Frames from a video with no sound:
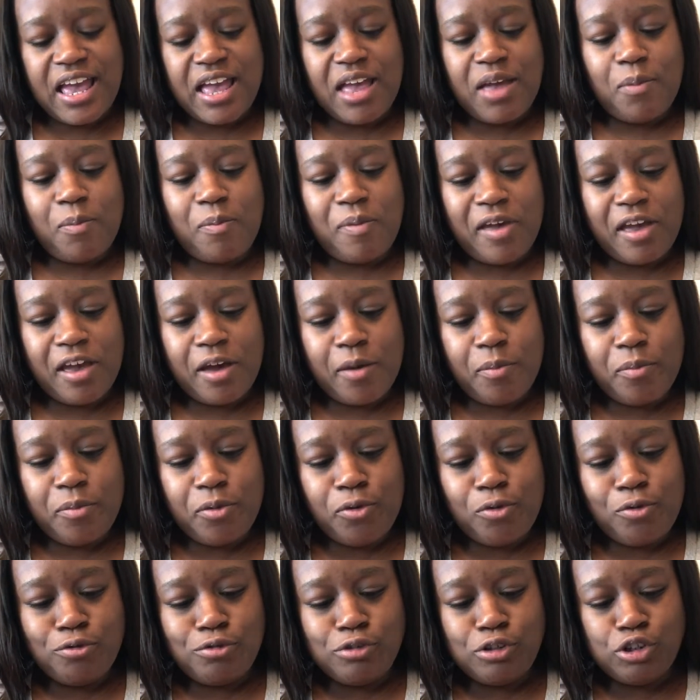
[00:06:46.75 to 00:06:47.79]

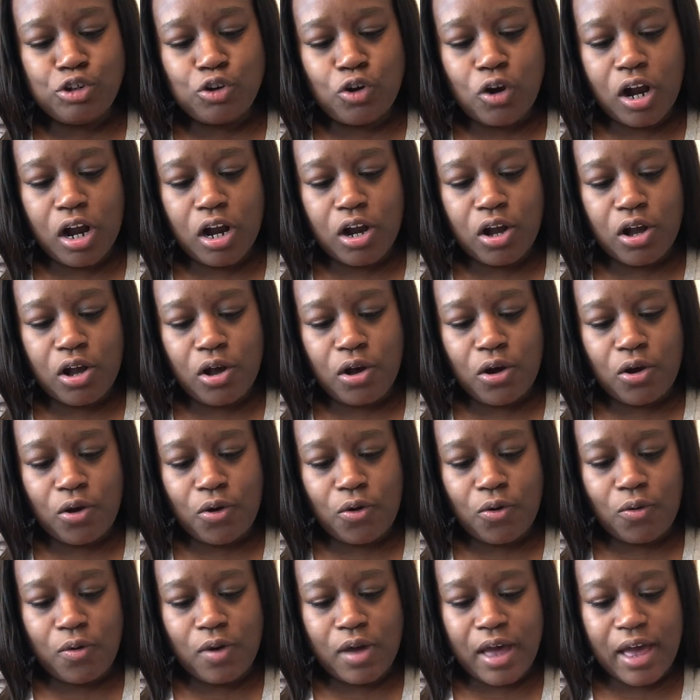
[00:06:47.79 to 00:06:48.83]
Bamboo
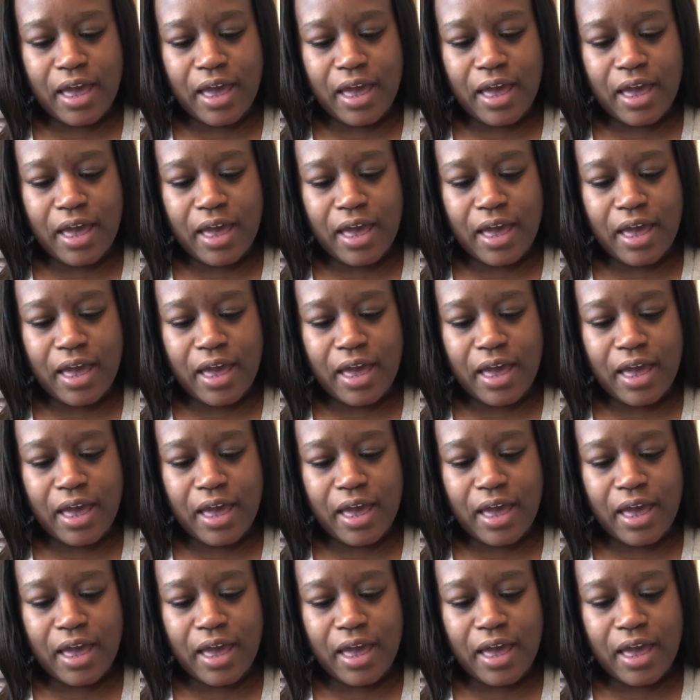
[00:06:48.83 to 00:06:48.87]
charcoal